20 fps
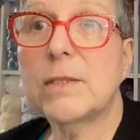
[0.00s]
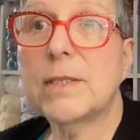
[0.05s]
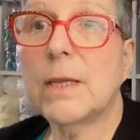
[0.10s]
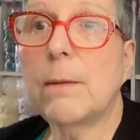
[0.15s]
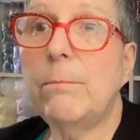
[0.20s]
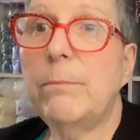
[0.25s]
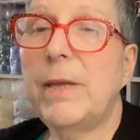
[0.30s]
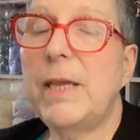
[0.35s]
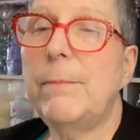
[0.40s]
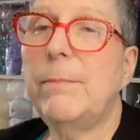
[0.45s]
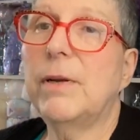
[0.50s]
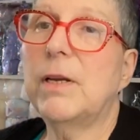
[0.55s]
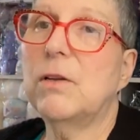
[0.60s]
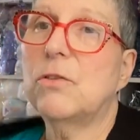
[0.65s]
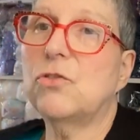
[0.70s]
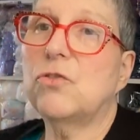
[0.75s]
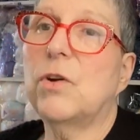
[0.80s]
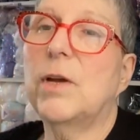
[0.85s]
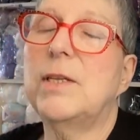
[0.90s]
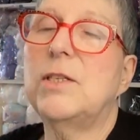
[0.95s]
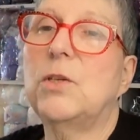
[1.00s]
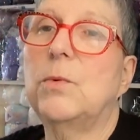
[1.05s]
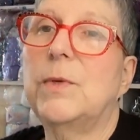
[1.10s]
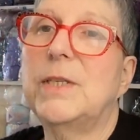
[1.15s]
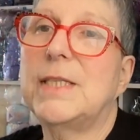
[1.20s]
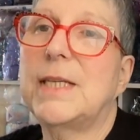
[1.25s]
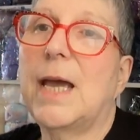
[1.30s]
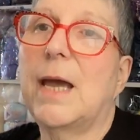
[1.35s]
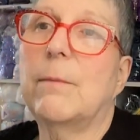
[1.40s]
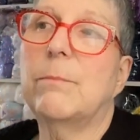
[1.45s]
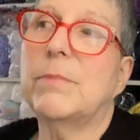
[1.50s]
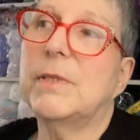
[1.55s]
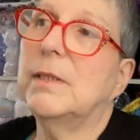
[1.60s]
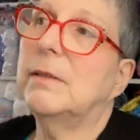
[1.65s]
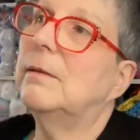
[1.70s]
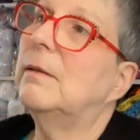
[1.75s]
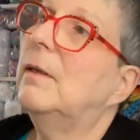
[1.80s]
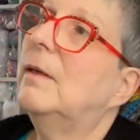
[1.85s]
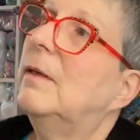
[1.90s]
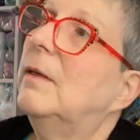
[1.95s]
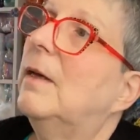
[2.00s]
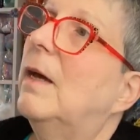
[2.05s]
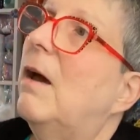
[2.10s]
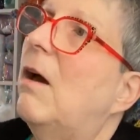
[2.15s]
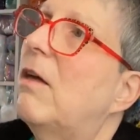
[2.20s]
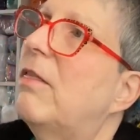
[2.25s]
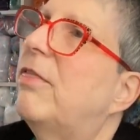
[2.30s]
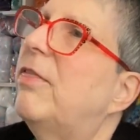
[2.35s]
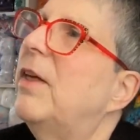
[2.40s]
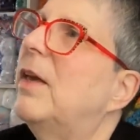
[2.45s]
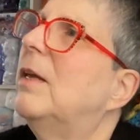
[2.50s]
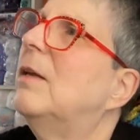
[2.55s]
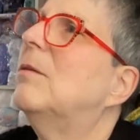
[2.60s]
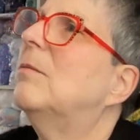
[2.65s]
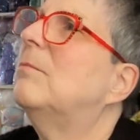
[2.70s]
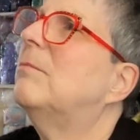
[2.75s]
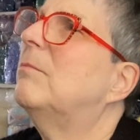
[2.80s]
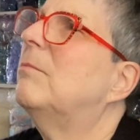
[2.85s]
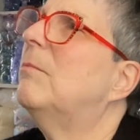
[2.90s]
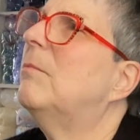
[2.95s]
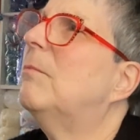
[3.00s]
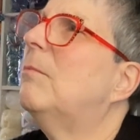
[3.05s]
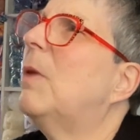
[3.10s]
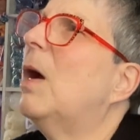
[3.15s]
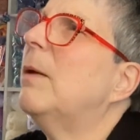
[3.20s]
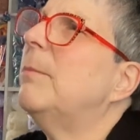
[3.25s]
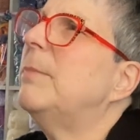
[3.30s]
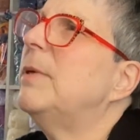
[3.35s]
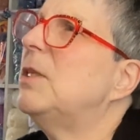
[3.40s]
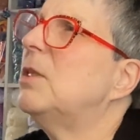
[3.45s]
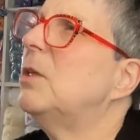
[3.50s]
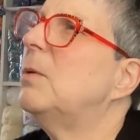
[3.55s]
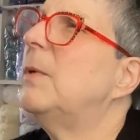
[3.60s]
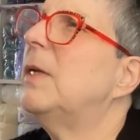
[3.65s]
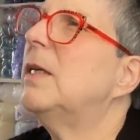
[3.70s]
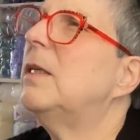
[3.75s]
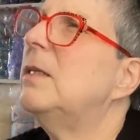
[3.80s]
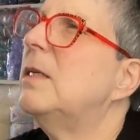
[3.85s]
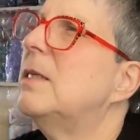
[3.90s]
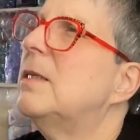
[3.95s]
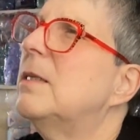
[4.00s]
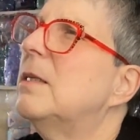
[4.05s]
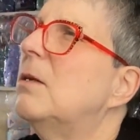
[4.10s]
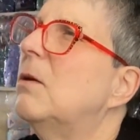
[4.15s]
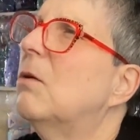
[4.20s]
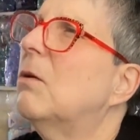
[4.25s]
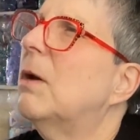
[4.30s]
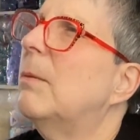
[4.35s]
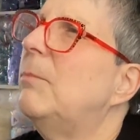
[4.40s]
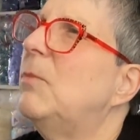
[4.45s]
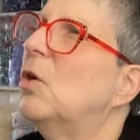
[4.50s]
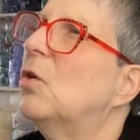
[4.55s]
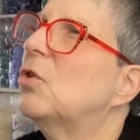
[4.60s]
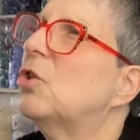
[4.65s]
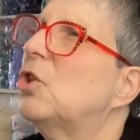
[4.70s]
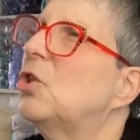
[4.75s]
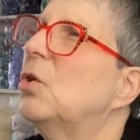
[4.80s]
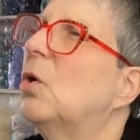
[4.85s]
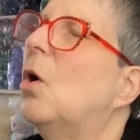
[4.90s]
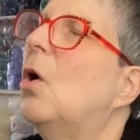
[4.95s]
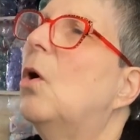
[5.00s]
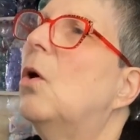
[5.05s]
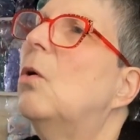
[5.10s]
Some people are trying to adapt, and I think might be doing a knit along, I'm not sure.